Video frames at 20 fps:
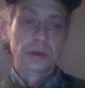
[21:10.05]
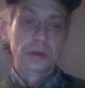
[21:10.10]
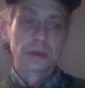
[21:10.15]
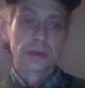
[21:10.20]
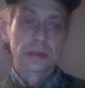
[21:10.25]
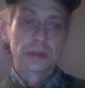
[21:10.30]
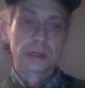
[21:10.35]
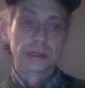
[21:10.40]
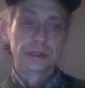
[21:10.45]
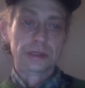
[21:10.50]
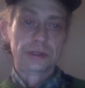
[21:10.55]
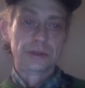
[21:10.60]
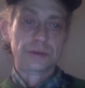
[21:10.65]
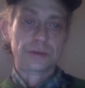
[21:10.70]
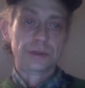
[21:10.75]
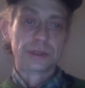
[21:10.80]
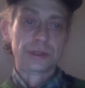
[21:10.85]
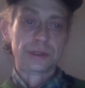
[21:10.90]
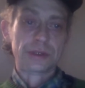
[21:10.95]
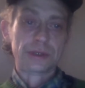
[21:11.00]
And so
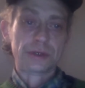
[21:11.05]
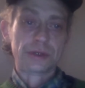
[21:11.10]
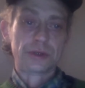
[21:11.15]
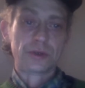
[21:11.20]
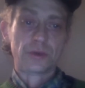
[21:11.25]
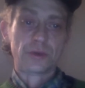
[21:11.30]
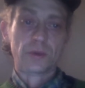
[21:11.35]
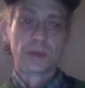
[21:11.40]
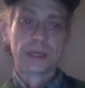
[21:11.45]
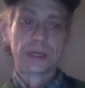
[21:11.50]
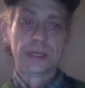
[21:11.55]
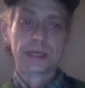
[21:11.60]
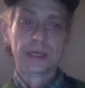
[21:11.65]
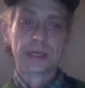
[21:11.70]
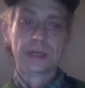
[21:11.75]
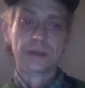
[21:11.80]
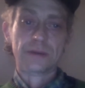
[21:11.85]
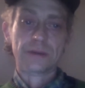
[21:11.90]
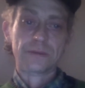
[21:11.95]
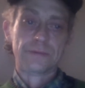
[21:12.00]
this is a
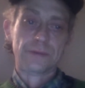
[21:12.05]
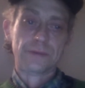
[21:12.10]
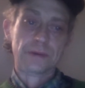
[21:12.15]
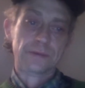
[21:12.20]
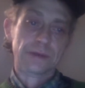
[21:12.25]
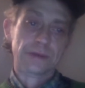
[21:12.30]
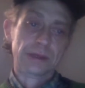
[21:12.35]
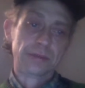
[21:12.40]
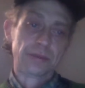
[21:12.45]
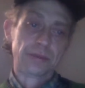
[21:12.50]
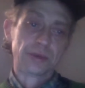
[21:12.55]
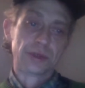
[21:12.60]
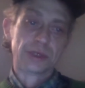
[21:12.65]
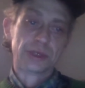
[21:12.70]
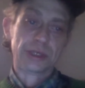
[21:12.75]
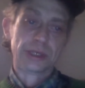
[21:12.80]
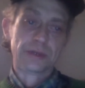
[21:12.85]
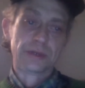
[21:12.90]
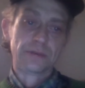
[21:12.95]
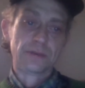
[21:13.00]
20 to
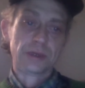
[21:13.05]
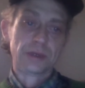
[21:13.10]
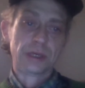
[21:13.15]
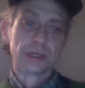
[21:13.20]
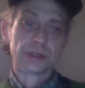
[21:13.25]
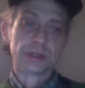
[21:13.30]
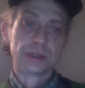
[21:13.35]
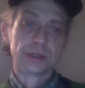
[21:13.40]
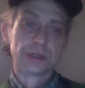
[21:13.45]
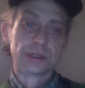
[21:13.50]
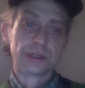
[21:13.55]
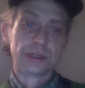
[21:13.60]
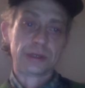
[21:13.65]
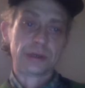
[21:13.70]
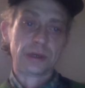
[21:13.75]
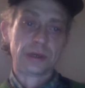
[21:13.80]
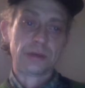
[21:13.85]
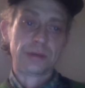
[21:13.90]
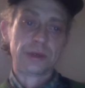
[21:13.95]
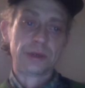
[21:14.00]
50% reduction in
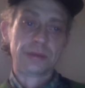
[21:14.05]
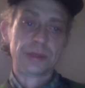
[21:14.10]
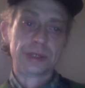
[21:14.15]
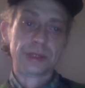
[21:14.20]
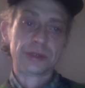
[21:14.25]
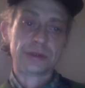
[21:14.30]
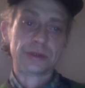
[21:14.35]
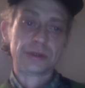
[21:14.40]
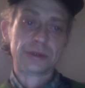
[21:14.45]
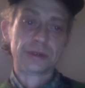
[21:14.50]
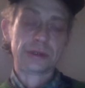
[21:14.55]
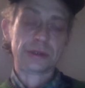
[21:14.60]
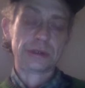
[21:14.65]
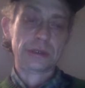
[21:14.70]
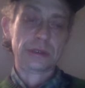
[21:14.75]
carbon emissions.